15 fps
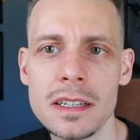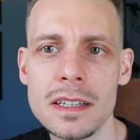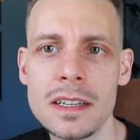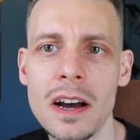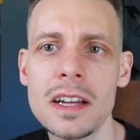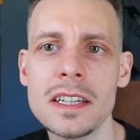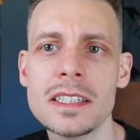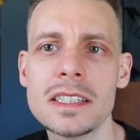
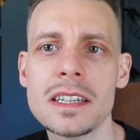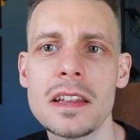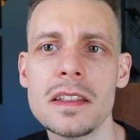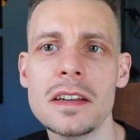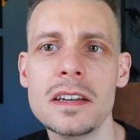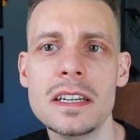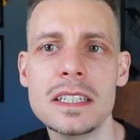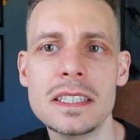does
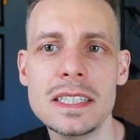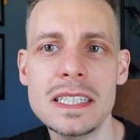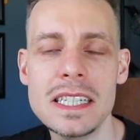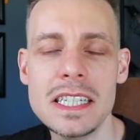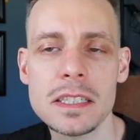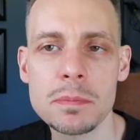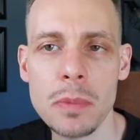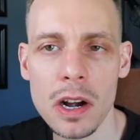the
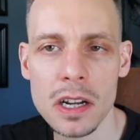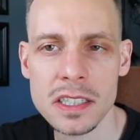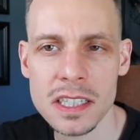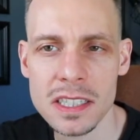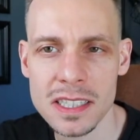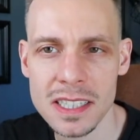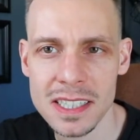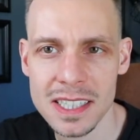disease
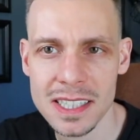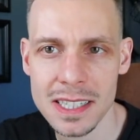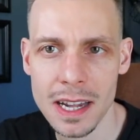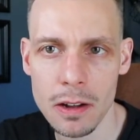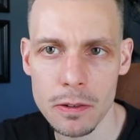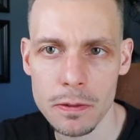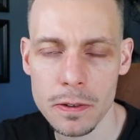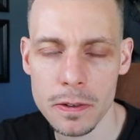process
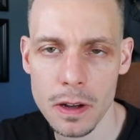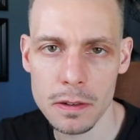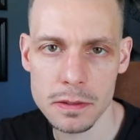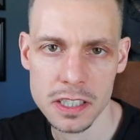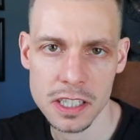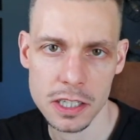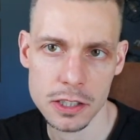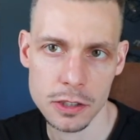itself of
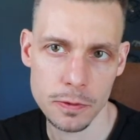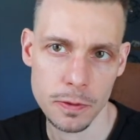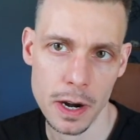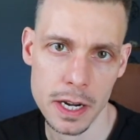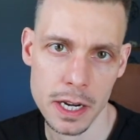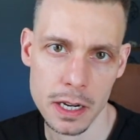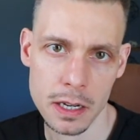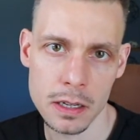
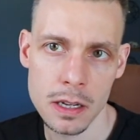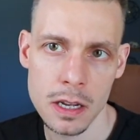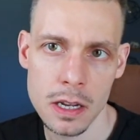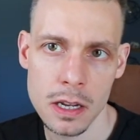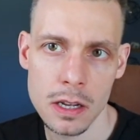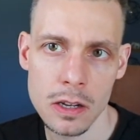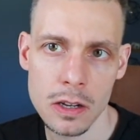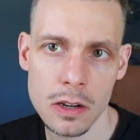schizophrenia
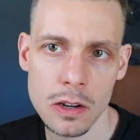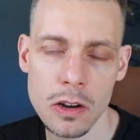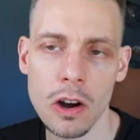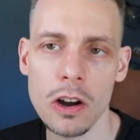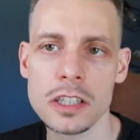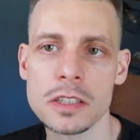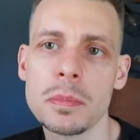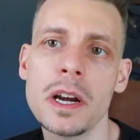
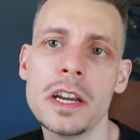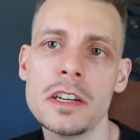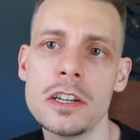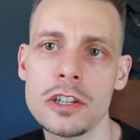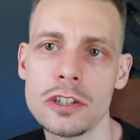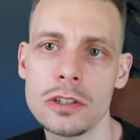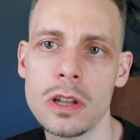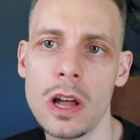cause brain
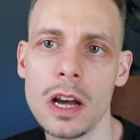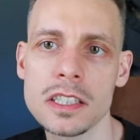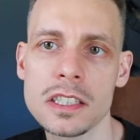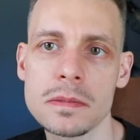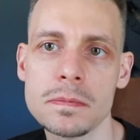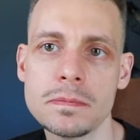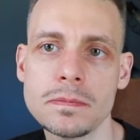tissue loss?